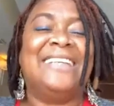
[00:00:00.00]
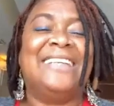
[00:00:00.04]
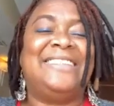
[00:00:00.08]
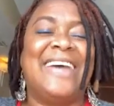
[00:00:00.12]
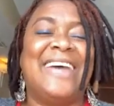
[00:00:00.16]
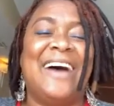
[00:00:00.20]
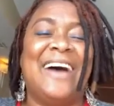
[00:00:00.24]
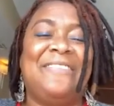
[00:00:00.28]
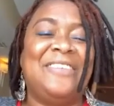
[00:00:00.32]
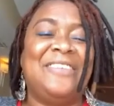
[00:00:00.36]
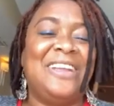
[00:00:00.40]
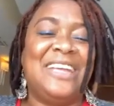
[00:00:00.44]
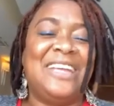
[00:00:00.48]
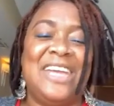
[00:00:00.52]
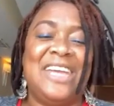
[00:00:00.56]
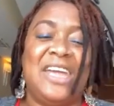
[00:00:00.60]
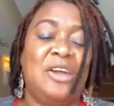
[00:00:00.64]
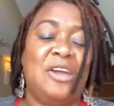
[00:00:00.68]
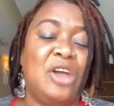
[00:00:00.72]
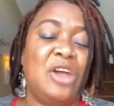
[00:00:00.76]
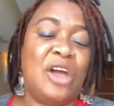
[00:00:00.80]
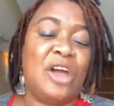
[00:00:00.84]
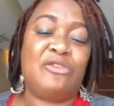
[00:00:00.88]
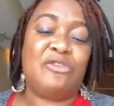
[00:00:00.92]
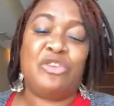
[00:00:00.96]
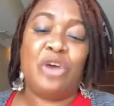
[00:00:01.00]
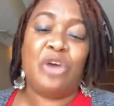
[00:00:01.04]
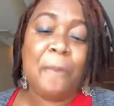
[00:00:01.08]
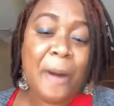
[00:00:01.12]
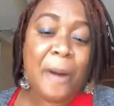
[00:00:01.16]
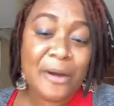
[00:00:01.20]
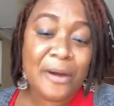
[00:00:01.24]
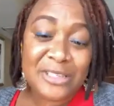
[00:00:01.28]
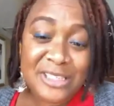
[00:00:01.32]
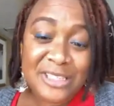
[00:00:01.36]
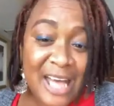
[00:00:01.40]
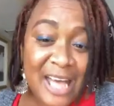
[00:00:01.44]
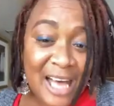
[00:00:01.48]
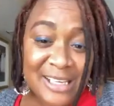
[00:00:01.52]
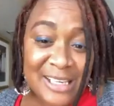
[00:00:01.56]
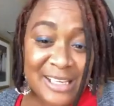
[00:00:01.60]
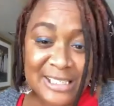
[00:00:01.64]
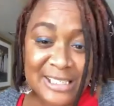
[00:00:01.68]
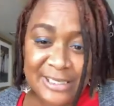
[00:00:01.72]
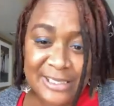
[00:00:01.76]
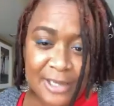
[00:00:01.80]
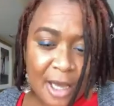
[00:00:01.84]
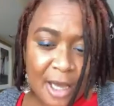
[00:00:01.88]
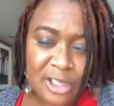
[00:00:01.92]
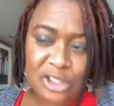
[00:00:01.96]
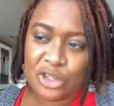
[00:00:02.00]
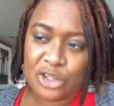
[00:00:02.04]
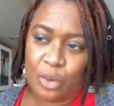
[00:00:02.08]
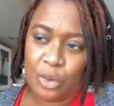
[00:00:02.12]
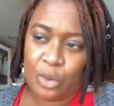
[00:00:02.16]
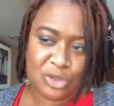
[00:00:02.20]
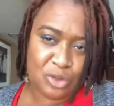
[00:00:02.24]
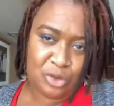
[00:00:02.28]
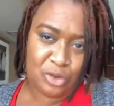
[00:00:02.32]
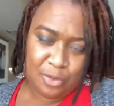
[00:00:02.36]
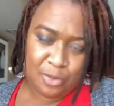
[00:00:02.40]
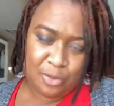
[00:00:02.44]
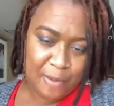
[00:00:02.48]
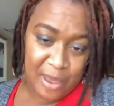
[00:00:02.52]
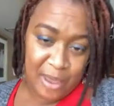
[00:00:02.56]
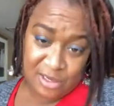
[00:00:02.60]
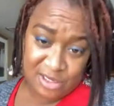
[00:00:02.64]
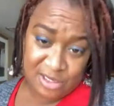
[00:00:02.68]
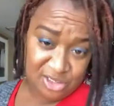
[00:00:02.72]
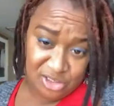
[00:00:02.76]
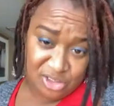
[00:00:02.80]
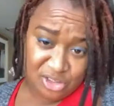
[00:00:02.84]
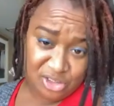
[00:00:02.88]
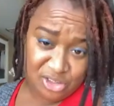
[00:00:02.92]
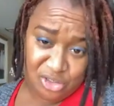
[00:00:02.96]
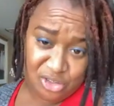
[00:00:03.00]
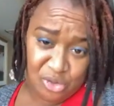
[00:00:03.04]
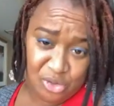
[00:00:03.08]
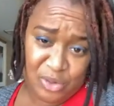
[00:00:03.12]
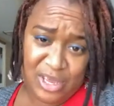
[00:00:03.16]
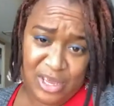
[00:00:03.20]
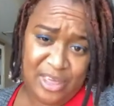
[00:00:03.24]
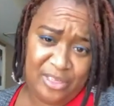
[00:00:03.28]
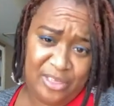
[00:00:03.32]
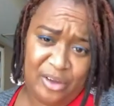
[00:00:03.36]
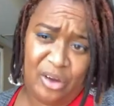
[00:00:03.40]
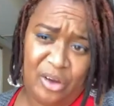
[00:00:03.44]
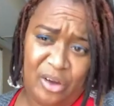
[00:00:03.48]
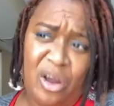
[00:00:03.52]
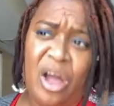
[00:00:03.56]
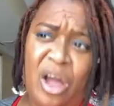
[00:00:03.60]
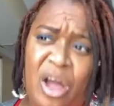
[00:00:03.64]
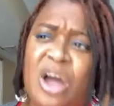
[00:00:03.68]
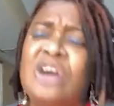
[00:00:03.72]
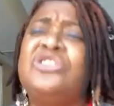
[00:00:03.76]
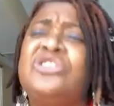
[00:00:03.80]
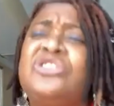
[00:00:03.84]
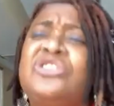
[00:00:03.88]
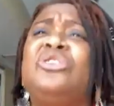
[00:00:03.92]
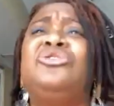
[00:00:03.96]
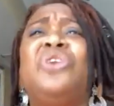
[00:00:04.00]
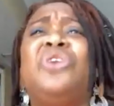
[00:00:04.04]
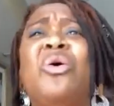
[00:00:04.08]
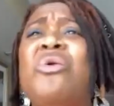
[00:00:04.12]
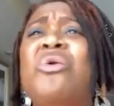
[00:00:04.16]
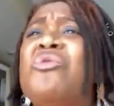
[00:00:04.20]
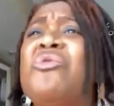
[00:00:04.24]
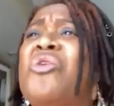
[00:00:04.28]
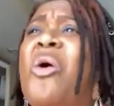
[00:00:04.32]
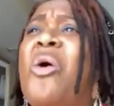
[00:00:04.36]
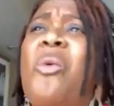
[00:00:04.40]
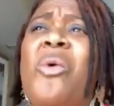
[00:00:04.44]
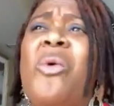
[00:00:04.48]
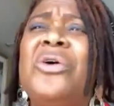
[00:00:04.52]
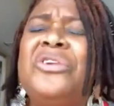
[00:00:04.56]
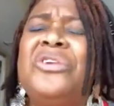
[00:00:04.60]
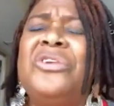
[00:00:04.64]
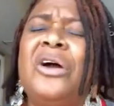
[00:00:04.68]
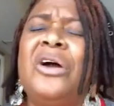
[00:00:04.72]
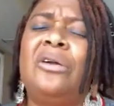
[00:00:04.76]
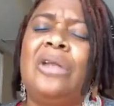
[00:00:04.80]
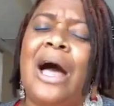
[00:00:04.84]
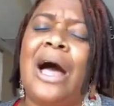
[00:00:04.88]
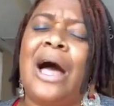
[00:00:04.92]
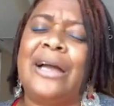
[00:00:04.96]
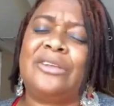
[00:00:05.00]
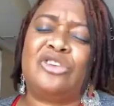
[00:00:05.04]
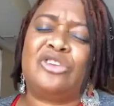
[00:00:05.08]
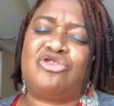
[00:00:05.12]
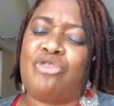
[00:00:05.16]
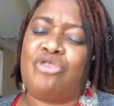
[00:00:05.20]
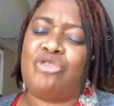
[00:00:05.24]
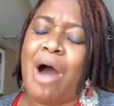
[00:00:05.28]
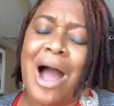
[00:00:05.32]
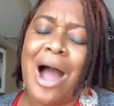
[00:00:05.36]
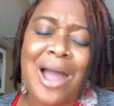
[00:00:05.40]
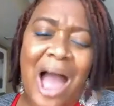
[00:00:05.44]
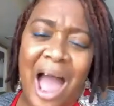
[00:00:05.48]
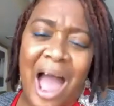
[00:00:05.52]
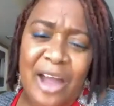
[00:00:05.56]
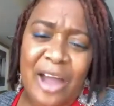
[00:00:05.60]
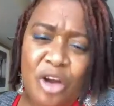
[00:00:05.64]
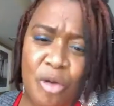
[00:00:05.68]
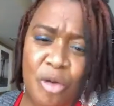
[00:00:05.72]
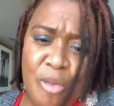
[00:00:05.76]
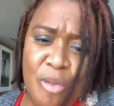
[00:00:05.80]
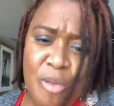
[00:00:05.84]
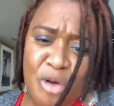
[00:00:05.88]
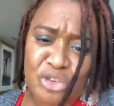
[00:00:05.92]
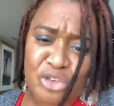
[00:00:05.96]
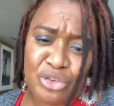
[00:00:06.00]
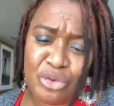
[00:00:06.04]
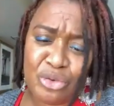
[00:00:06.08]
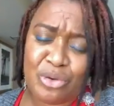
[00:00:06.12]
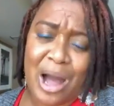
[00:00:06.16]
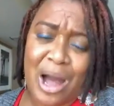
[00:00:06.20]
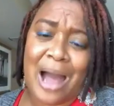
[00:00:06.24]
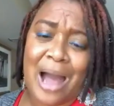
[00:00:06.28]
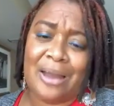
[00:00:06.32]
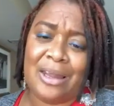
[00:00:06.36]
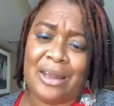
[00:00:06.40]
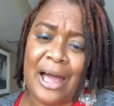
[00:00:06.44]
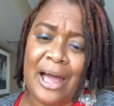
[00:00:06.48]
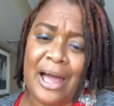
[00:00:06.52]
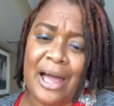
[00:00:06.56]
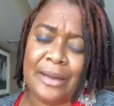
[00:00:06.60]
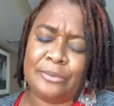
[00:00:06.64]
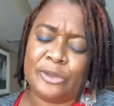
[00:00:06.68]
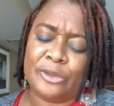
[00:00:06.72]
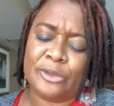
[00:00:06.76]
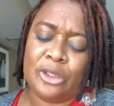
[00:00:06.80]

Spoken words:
definitely, if your personality sucks, no one's going to pay attention to you either. So don't go on there like the dry eye commercial guy, like,